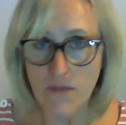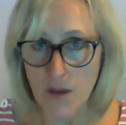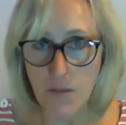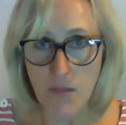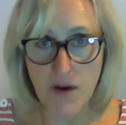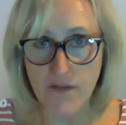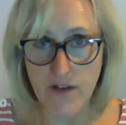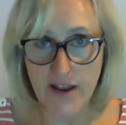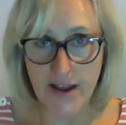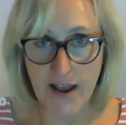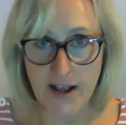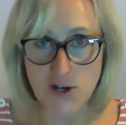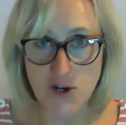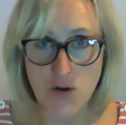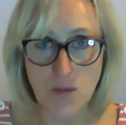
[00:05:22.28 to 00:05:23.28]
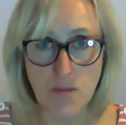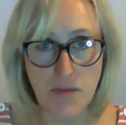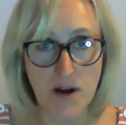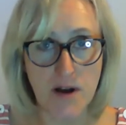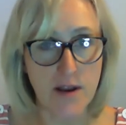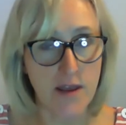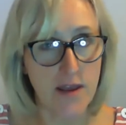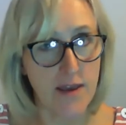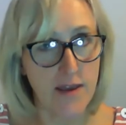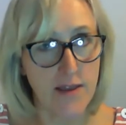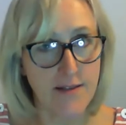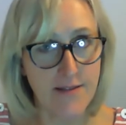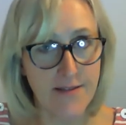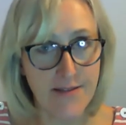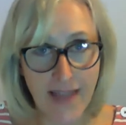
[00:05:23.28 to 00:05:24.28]
Perfectly natural, but
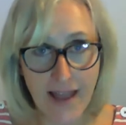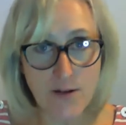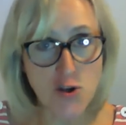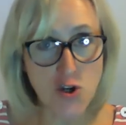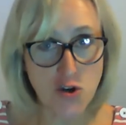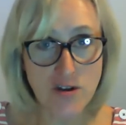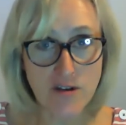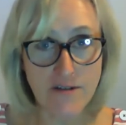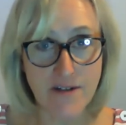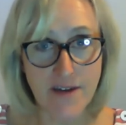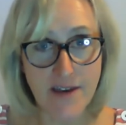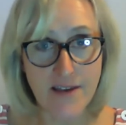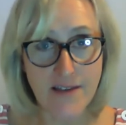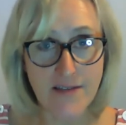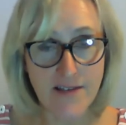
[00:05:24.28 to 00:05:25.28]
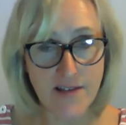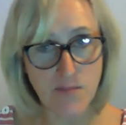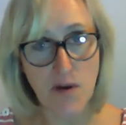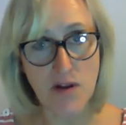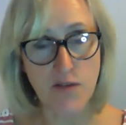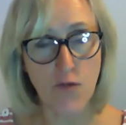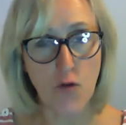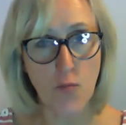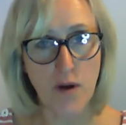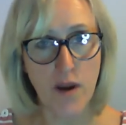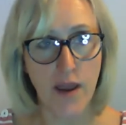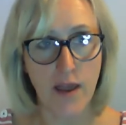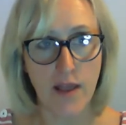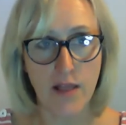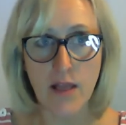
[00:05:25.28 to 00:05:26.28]
it's now triggering this part of your
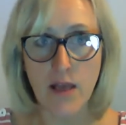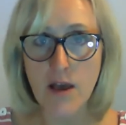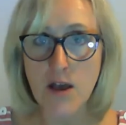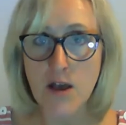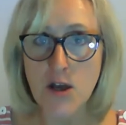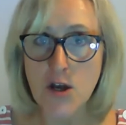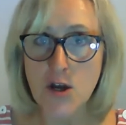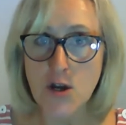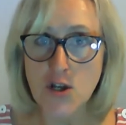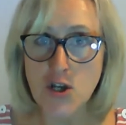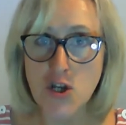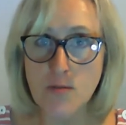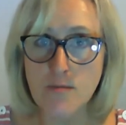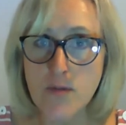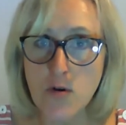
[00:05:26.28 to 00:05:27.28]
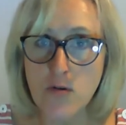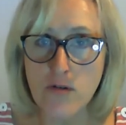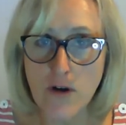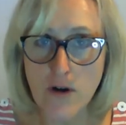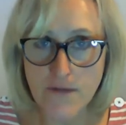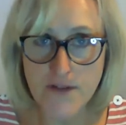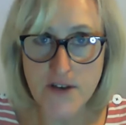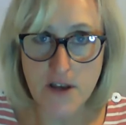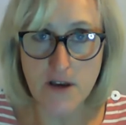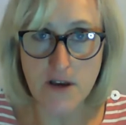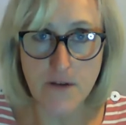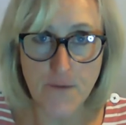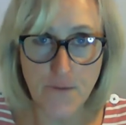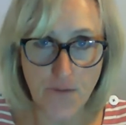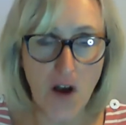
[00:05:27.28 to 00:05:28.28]
brain to more
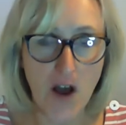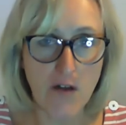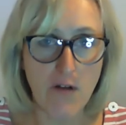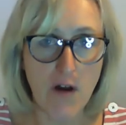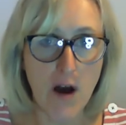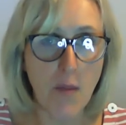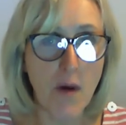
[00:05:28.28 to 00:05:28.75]
often fire up.